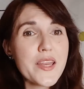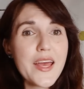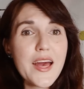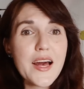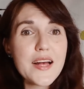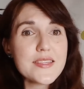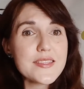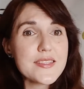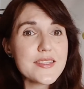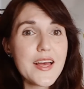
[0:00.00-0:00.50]

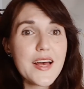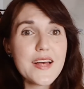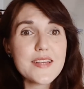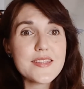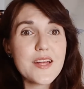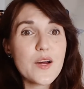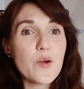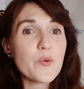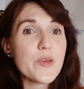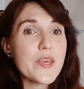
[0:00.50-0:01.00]
else says
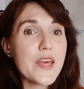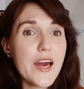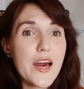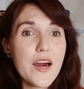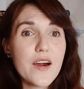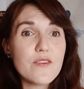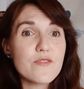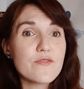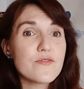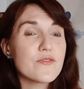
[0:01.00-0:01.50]
that we
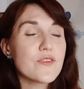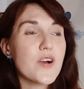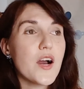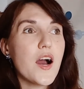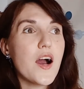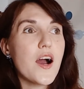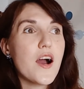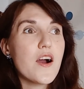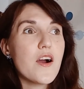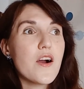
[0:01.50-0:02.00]
have
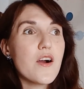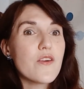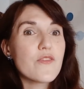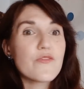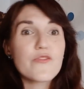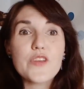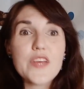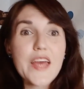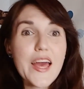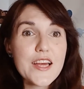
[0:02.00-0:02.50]

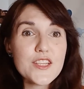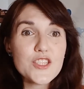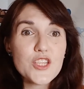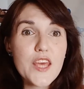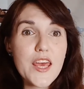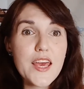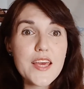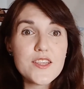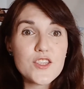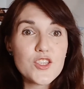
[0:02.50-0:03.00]
free
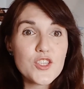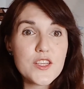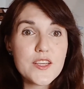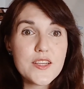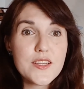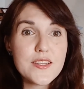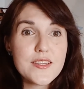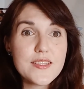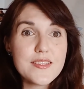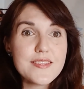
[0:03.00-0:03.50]

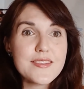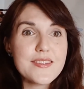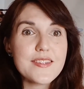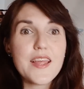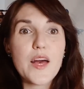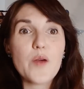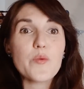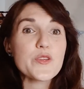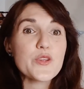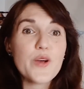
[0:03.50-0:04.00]
education,
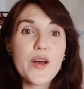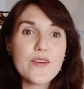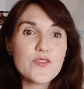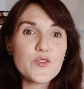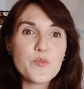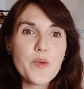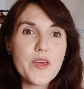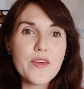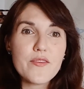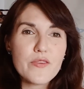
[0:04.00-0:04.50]
that we don't have
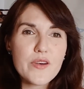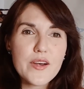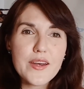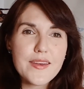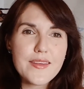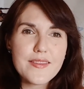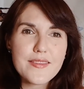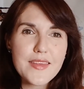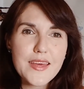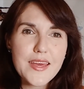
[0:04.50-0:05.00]
to pay for
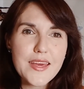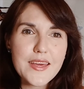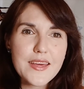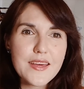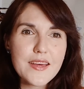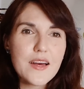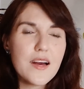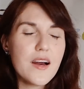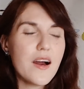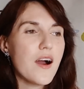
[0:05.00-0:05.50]

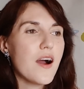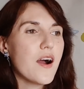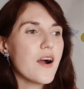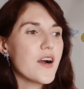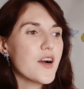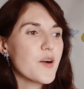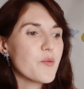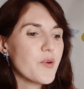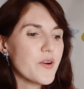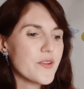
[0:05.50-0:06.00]
anything.
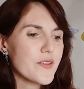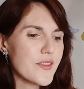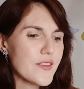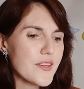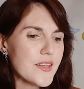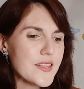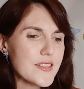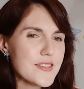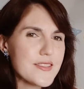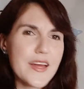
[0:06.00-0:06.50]
But the
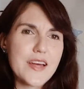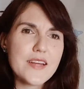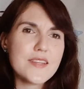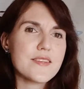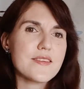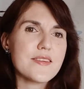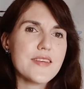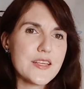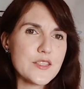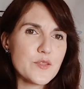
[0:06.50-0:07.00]
thing is that,
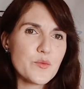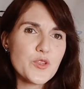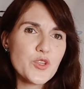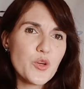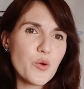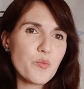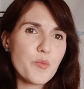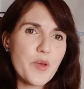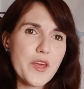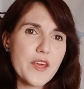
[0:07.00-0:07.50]
yes, we
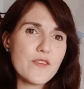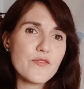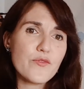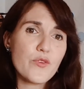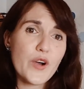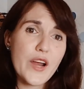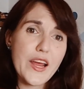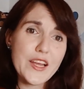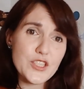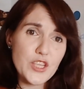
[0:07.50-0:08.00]
don't pay
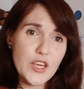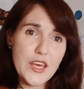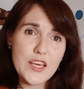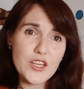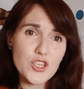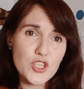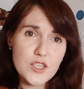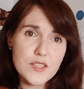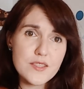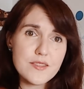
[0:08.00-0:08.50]
for
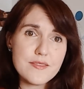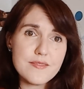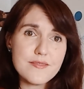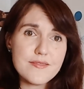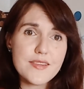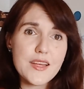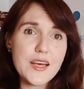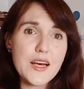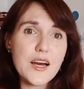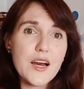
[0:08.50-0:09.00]
education.
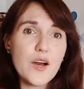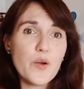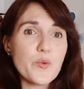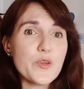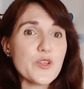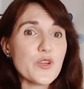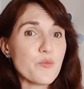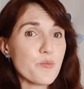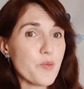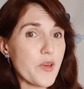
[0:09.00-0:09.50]
We
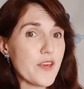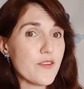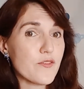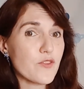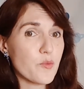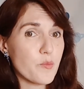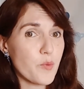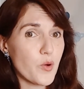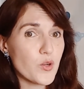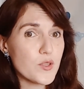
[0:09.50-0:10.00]
don't pay
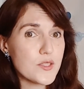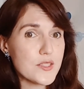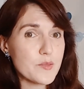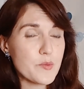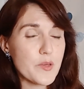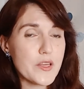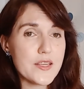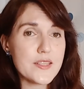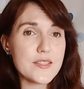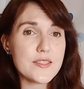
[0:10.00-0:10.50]
for books
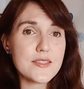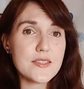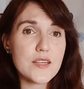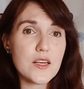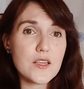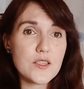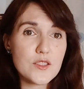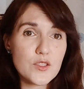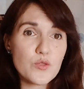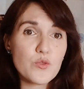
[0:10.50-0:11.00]
because
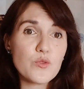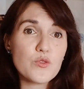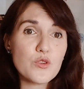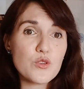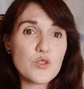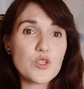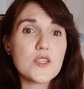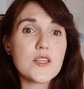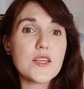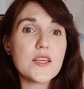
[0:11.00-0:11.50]
school
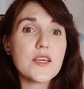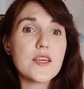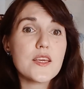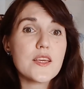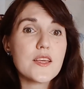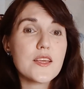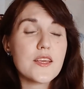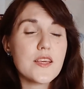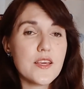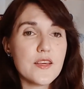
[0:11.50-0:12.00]

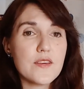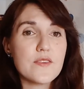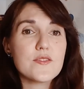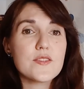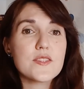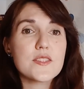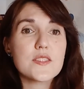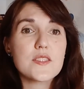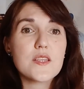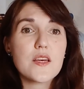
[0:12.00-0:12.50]
usually
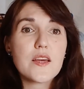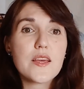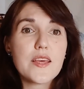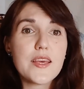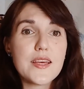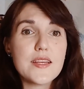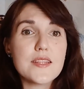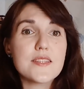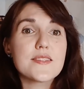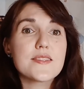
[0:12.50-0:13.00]
gives
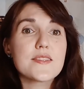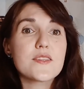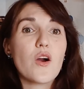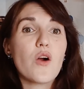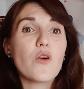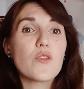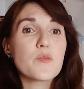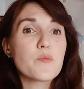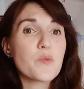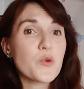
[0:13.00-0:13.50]
kids
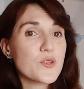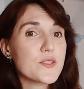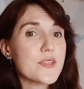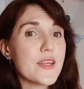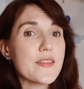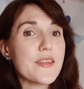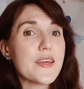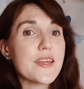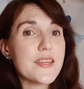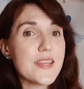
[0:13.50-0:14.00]
all the books
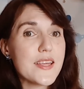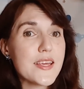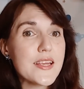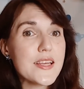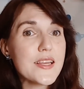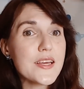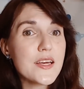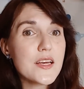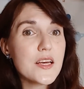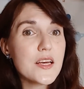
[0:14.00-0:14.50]
that they need.